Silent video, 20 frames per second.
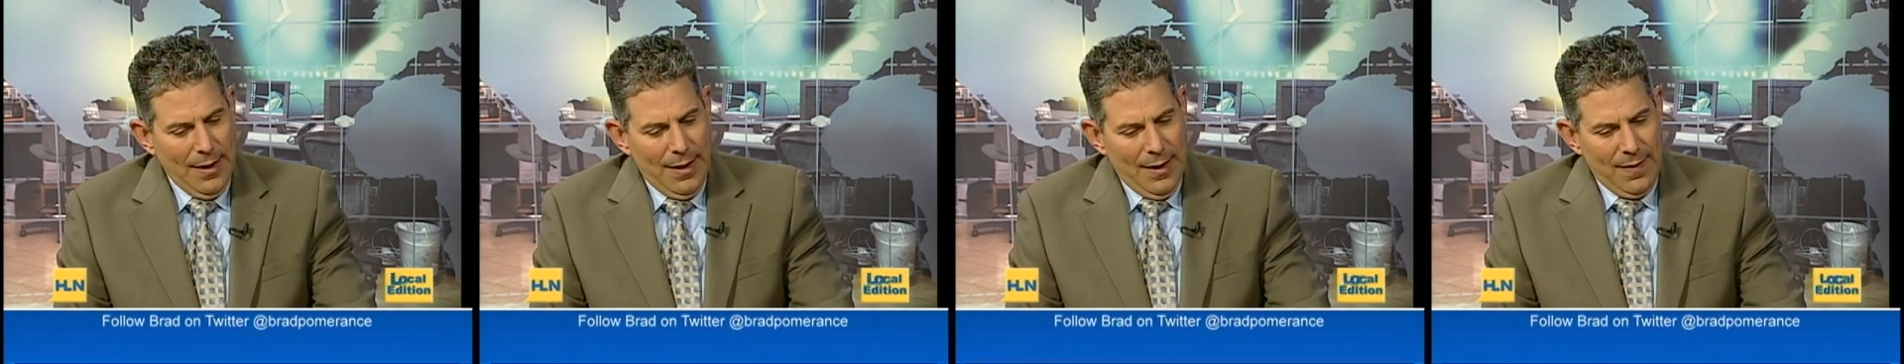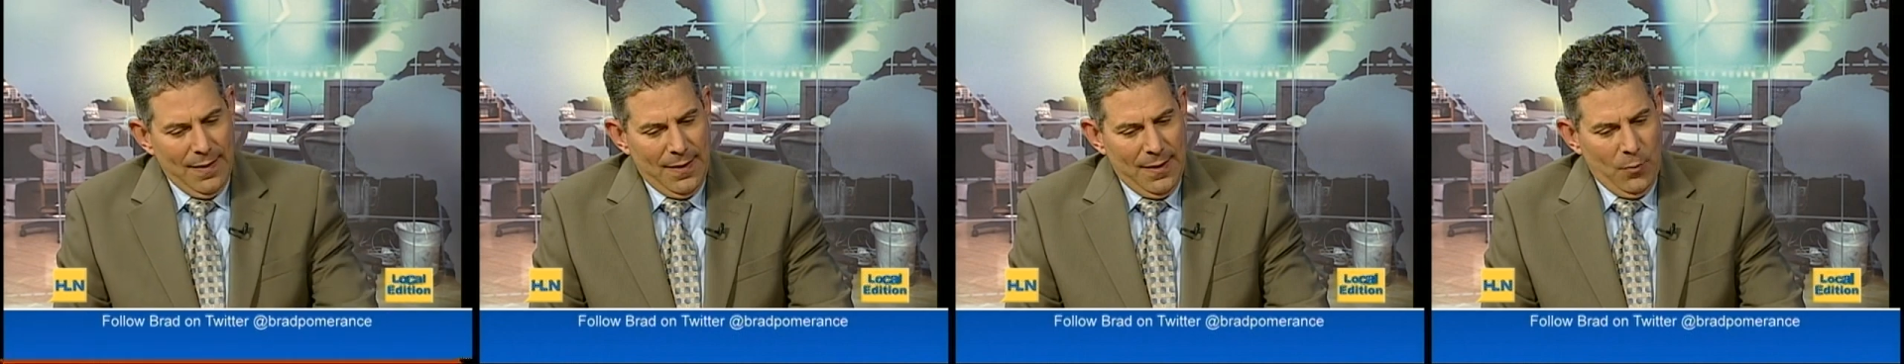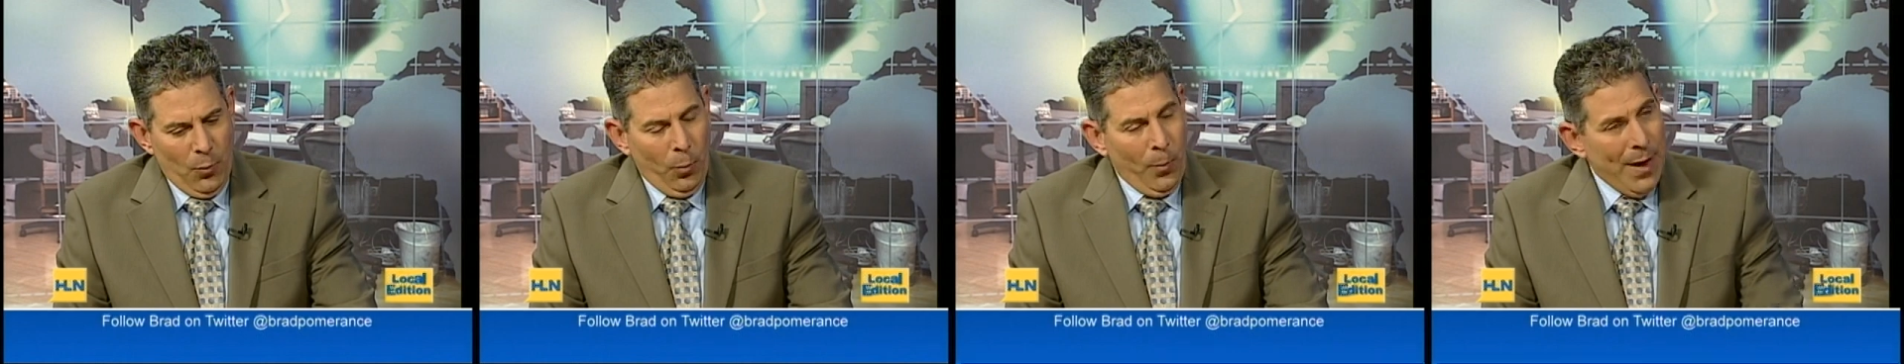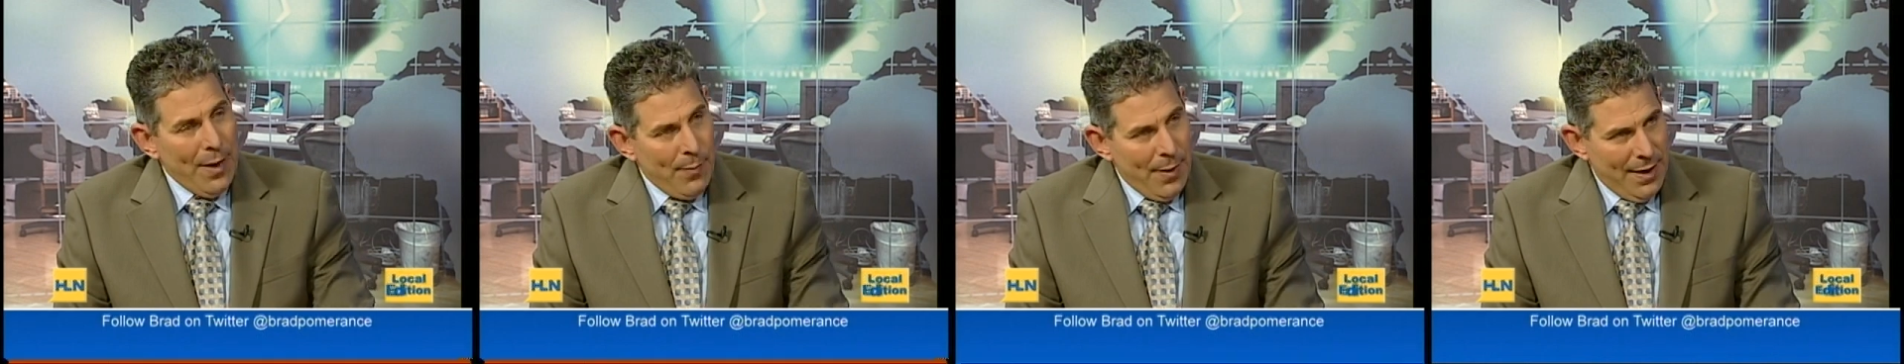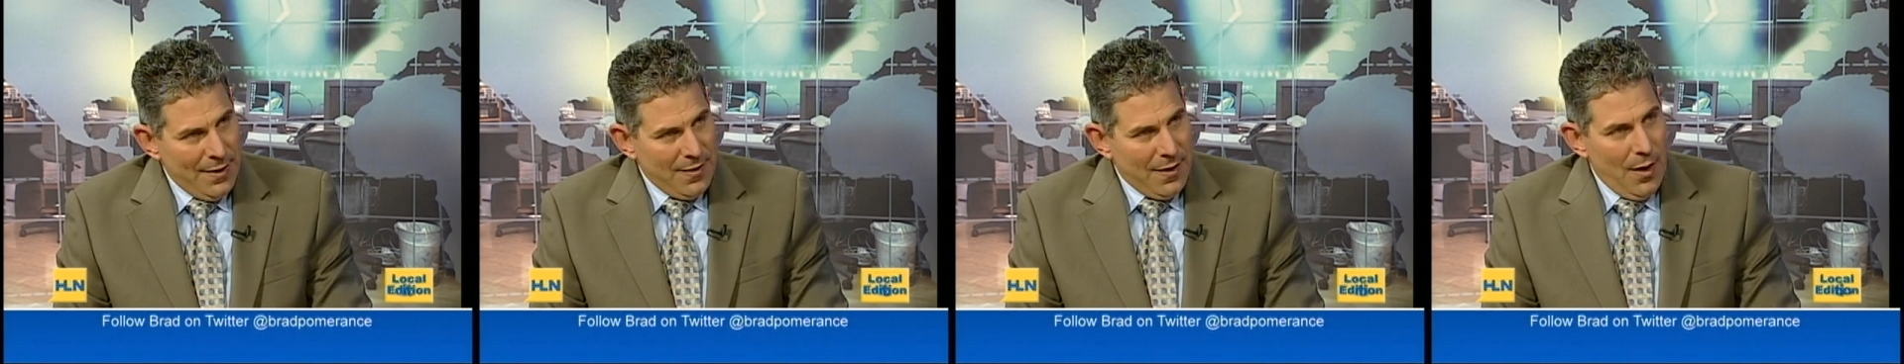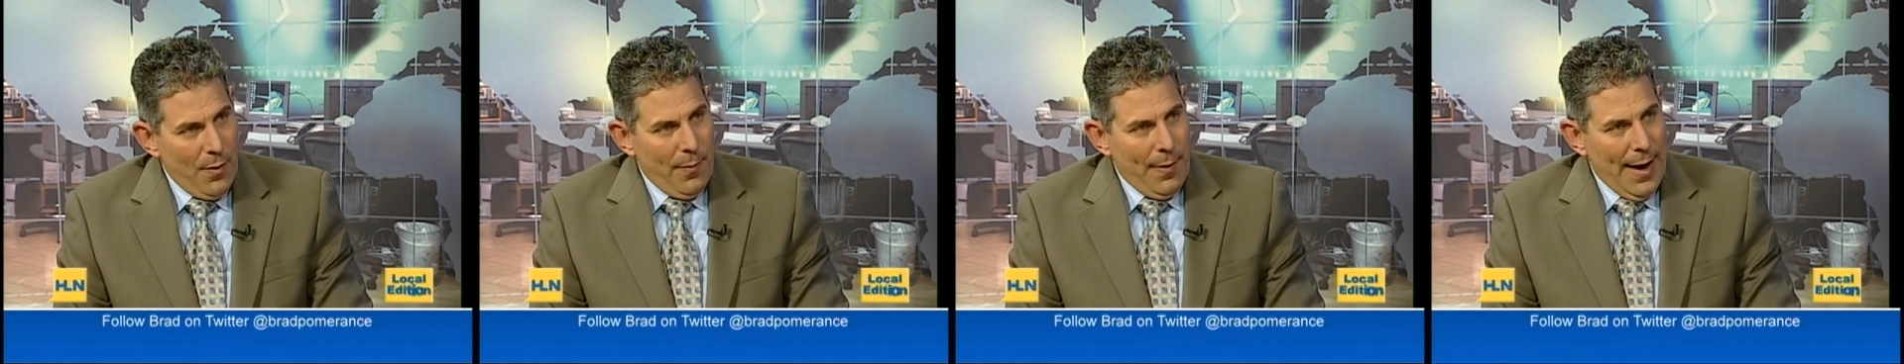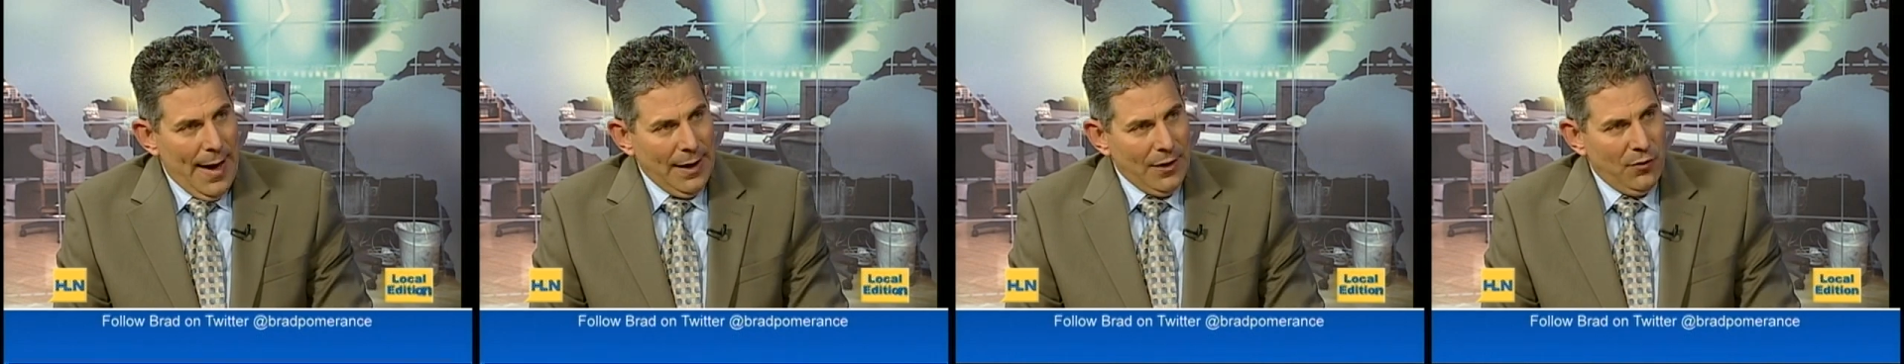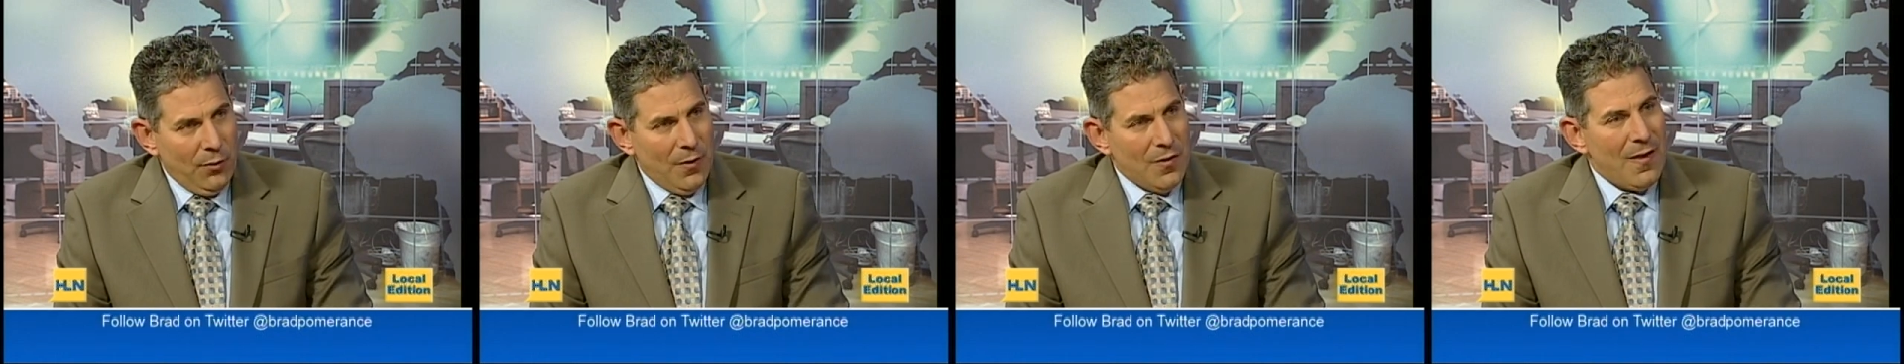the rebates come back
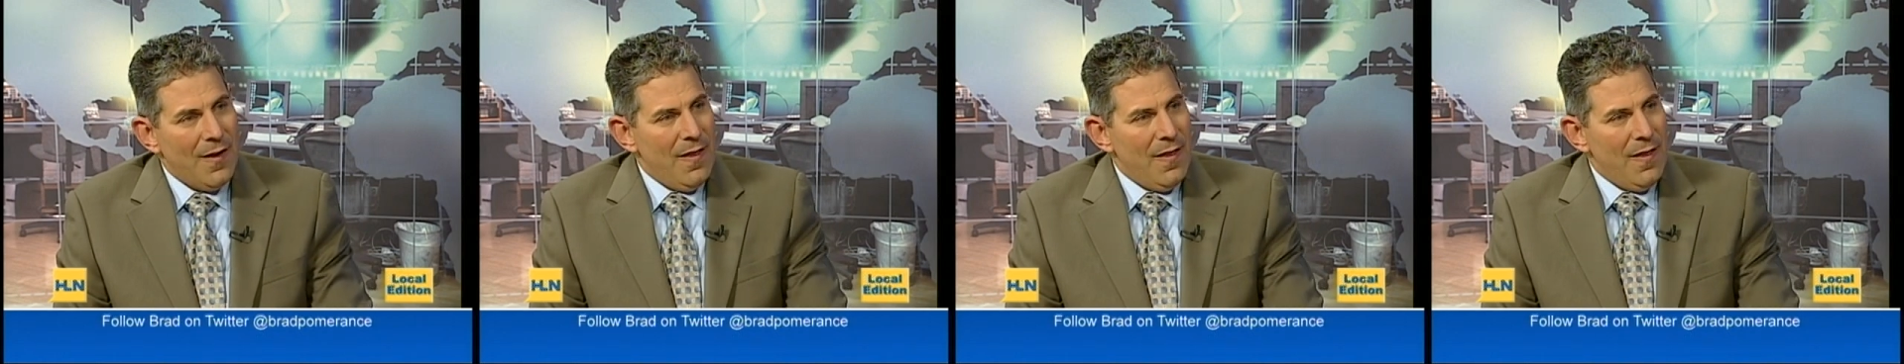to us,